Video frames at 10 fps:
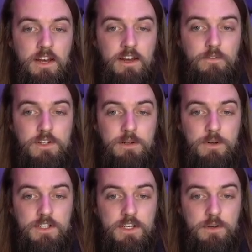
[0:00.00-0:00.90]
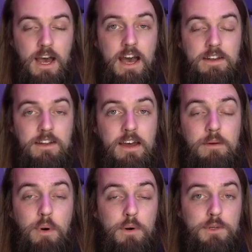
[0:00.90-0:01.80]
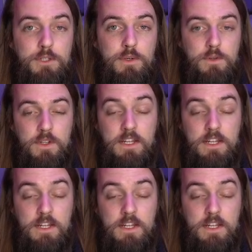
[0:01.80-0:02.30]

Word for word: If for some reason you had a post